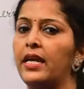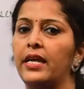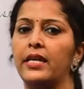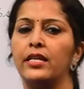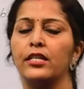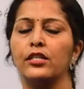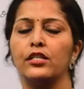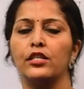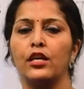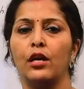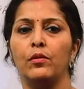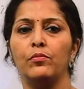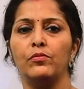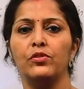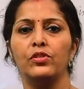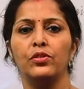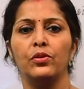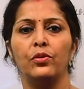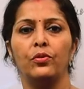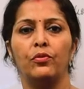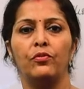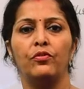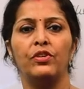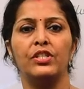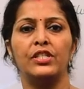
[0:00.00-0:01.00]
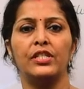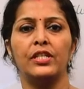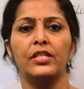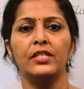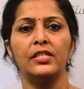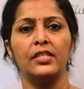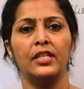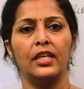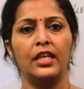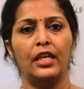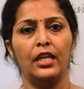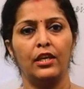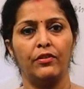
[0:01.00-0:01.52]
10 terms which
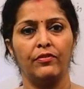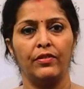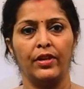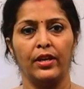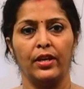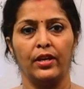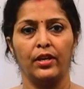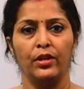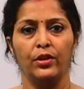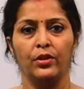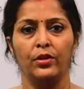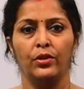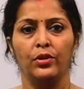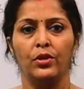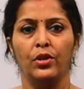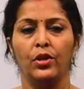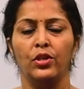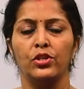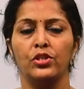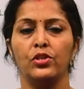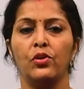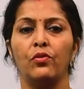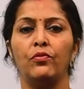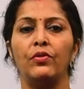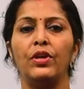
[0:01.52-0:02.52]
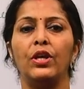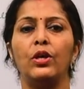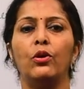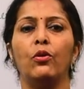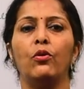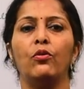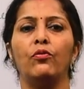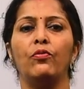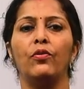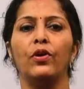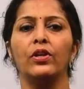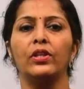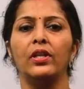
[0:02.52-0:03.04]
is even. So we
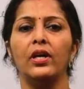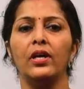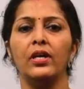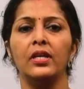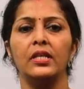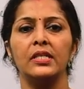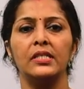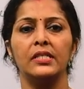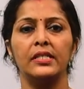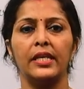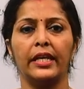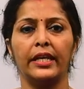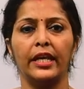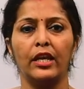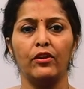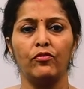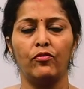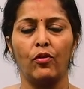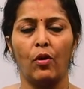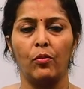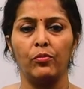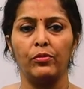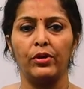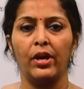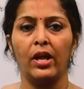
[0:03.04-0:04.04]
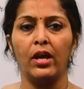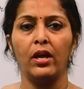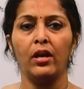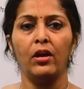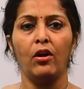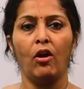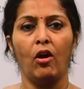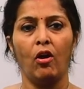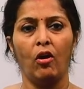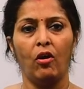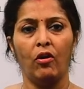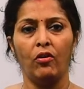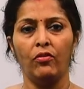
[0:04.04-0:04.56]
go for the second formula
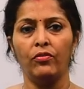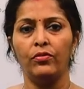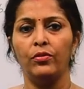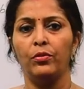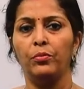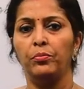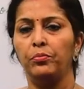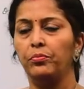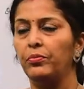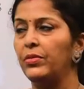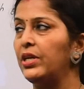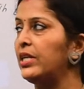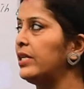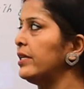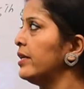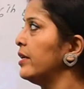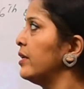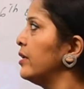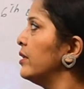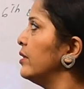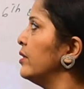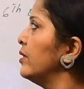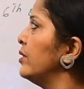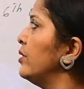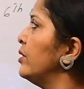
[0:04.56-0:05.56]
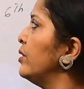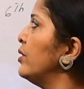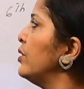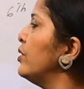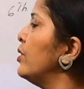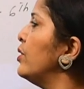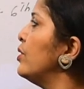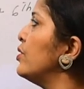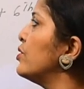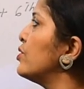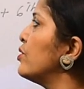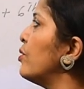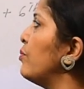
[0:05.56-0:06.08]
of median.
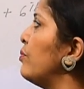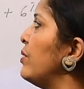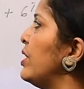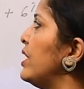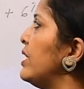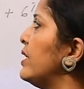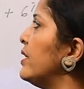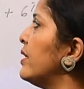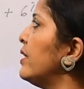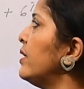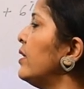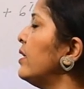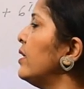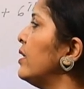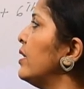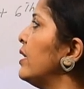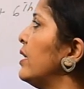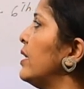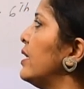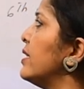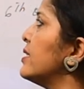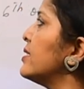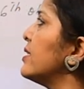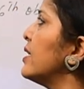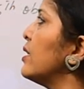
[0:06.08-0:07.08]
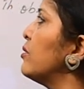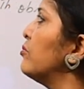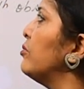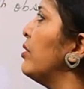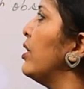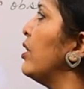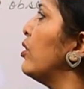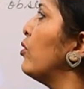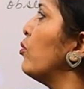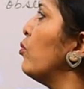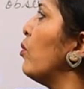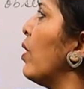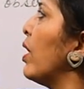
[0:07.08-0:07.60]
So median is
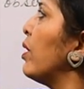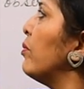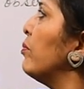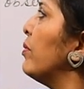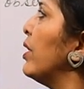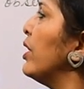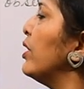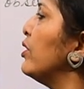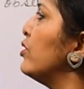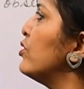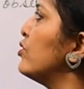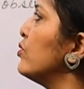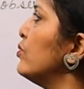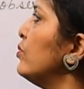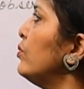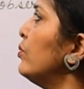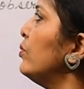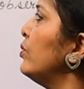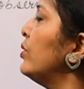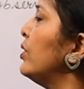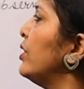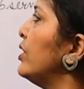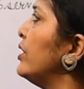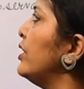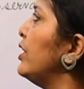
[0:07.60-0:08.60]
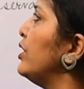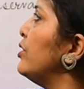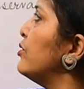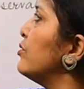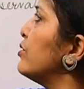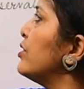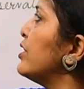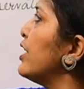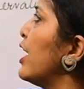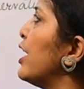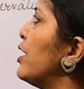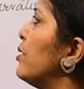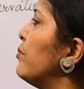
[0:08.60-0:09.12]
equal to 1 by 2
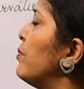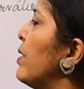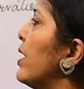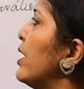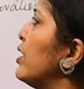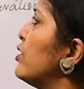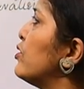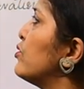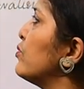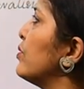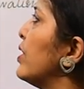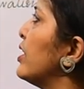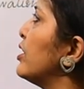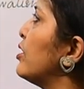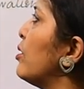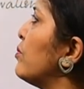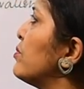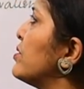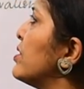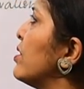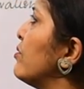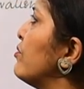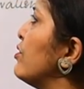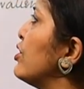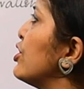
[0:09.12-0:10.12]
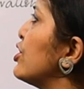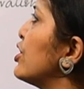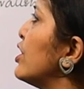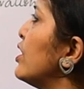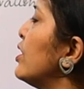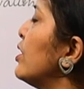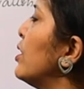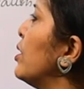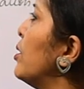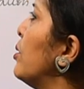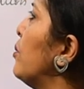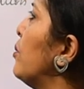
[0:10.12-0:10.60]
into 10 by 12th observation